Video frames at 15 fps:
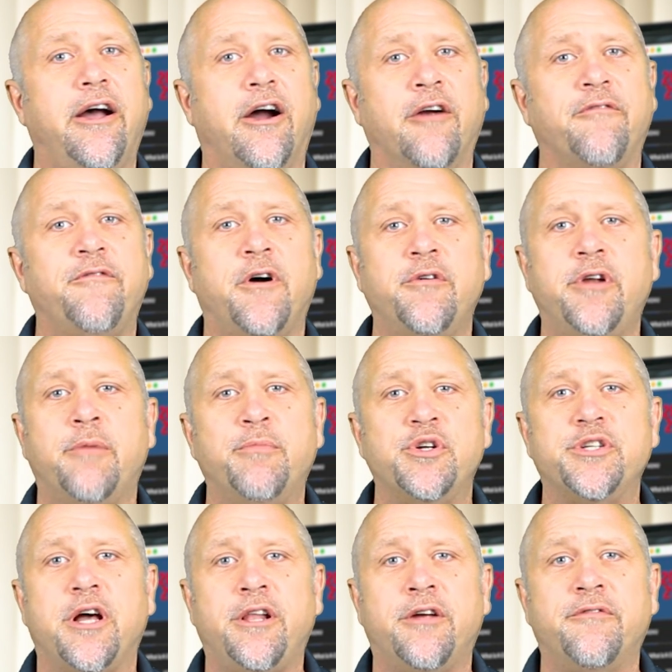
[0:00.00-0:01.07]
Our phone
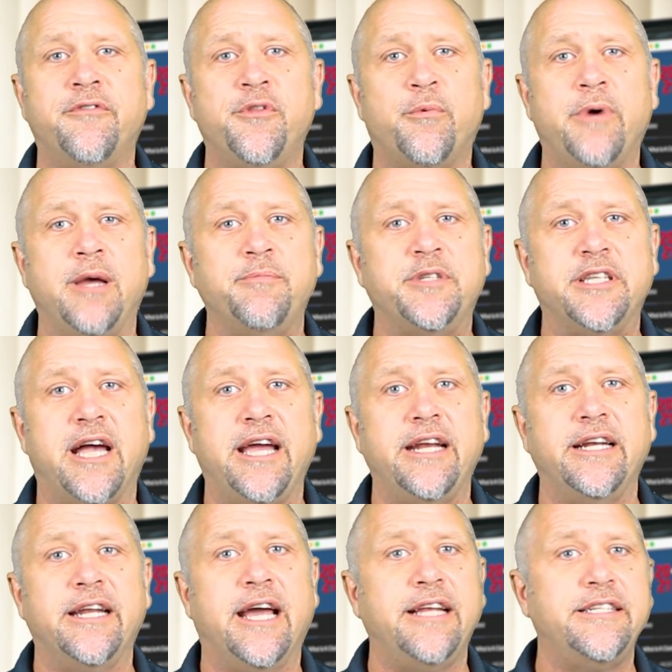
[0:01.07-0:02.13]
number's all over the
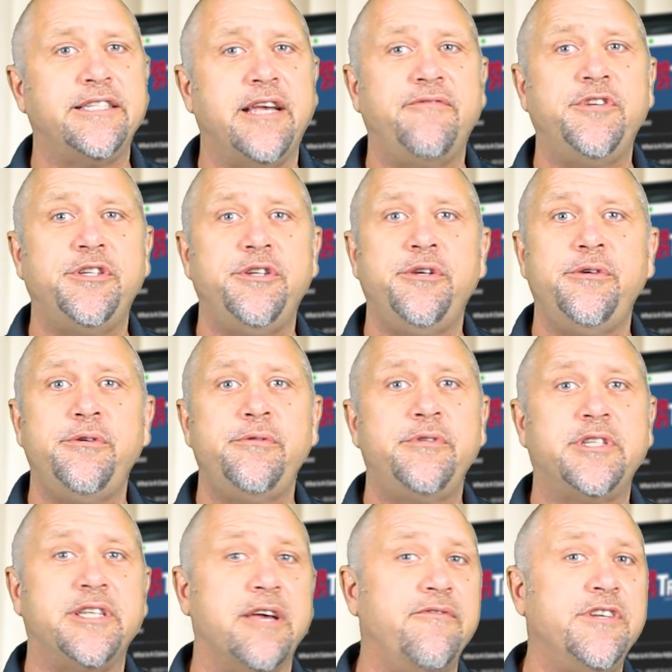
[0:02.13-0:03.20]
website,
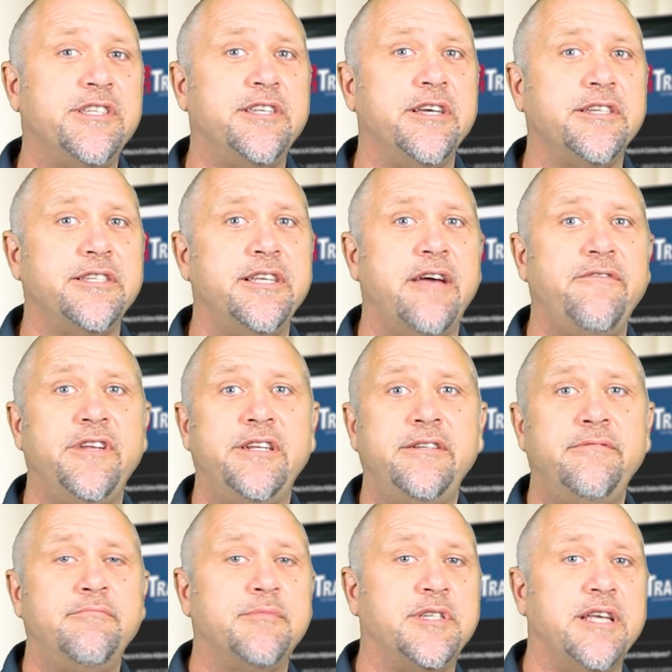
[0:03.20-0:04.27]

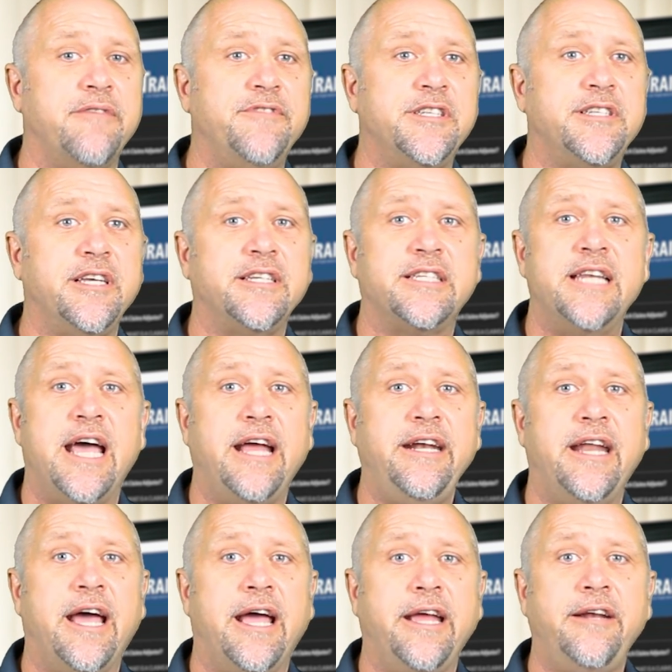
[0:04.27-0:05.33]

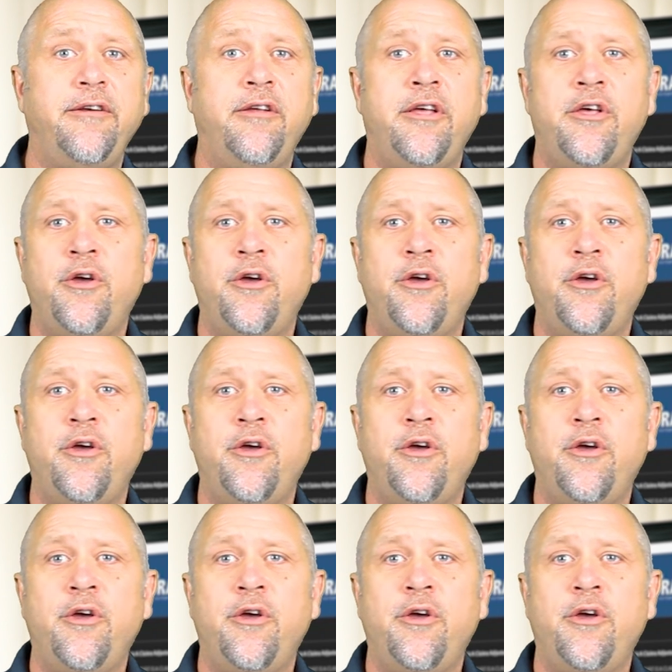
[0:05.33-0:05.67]
972-767-7699.